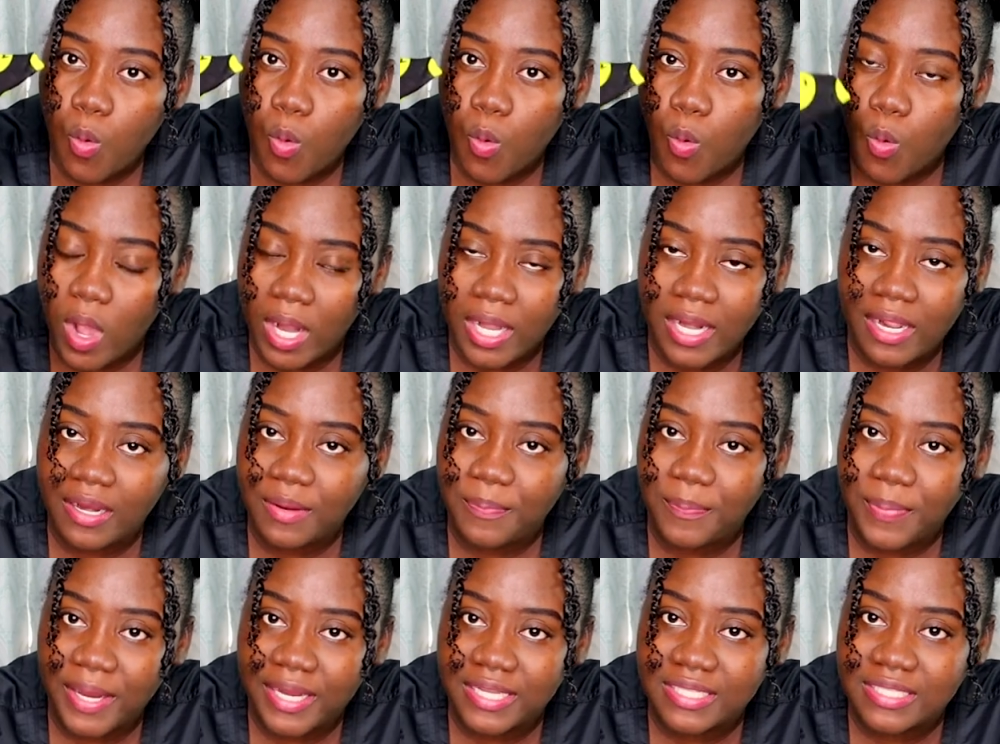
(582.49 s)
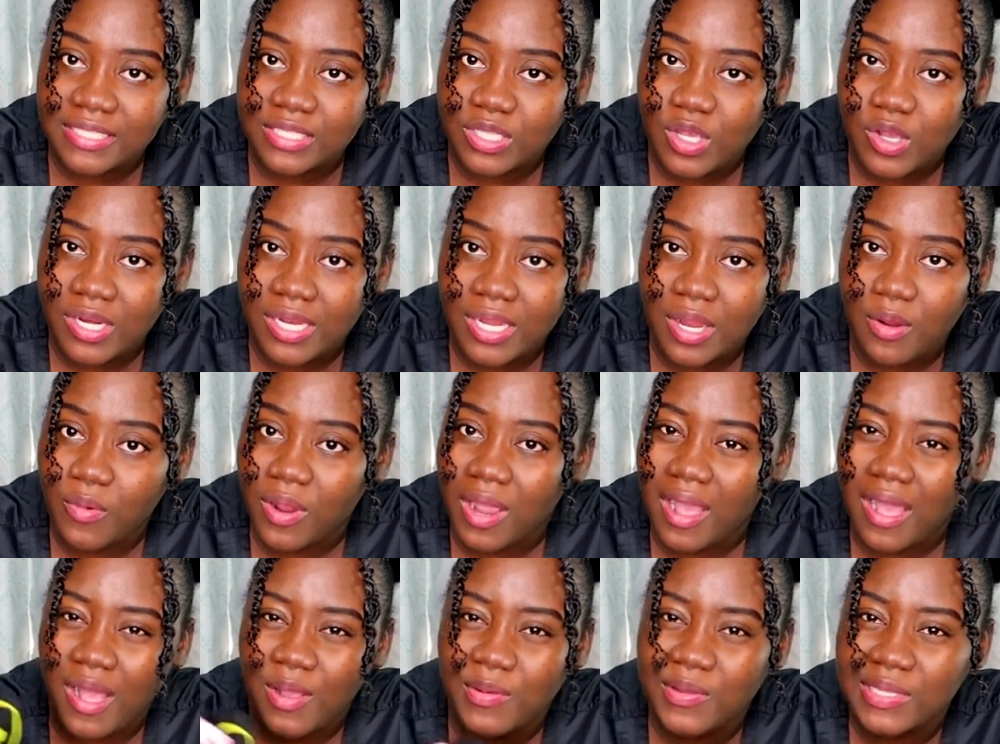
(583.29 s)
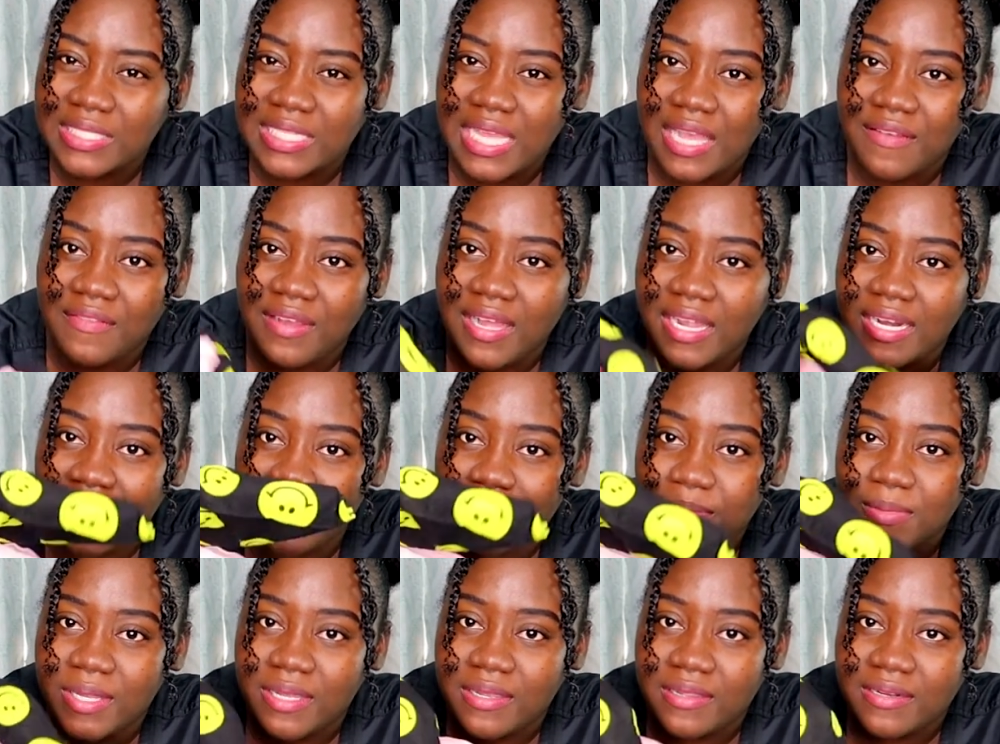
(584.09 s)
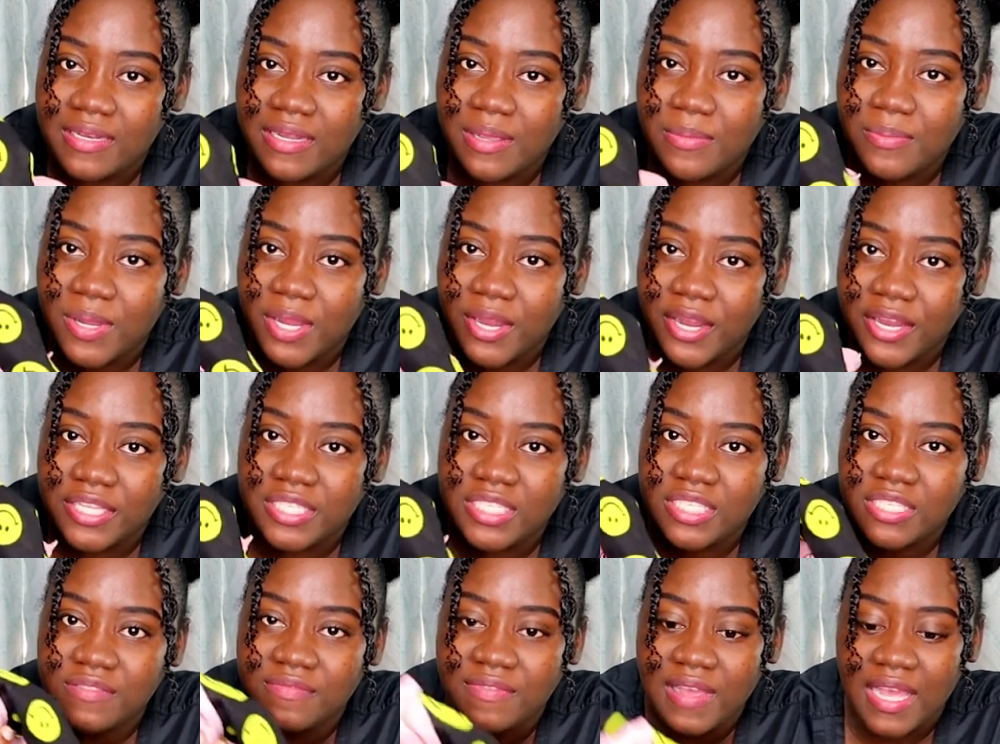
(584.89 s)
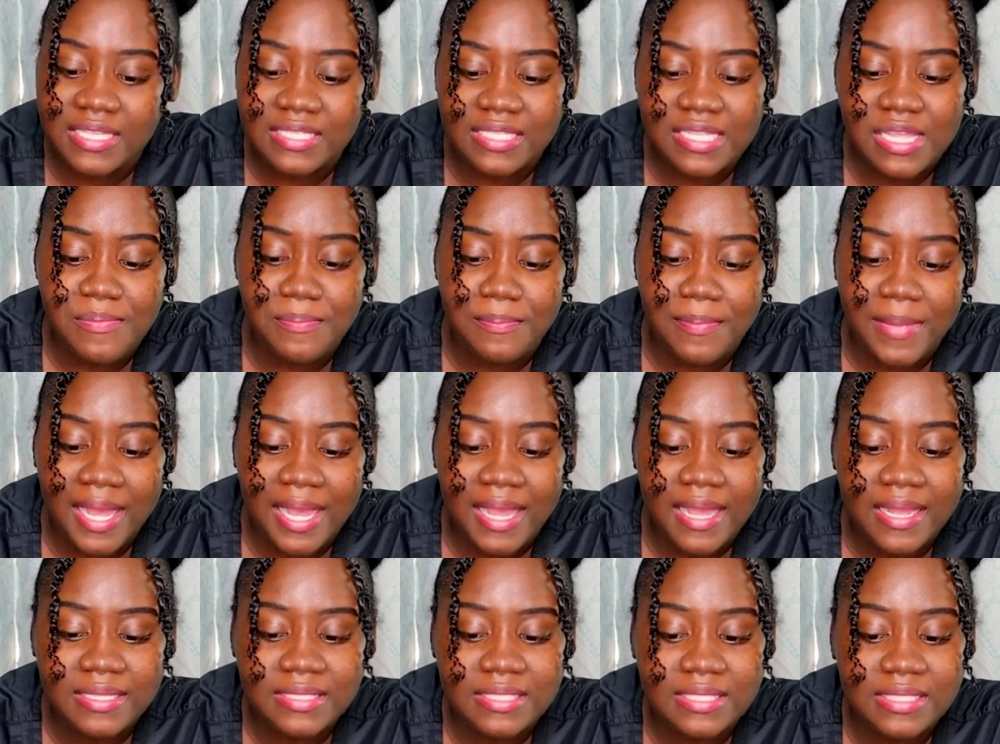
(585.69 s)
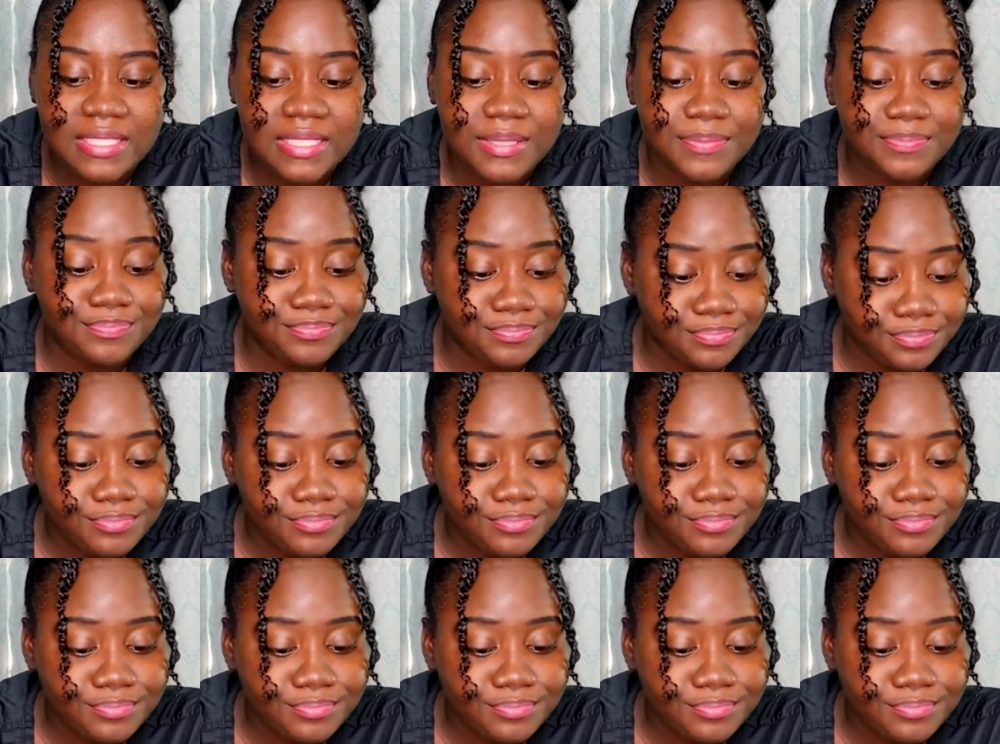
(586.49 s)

one of the persons out there will always have on them them kerchief as their mask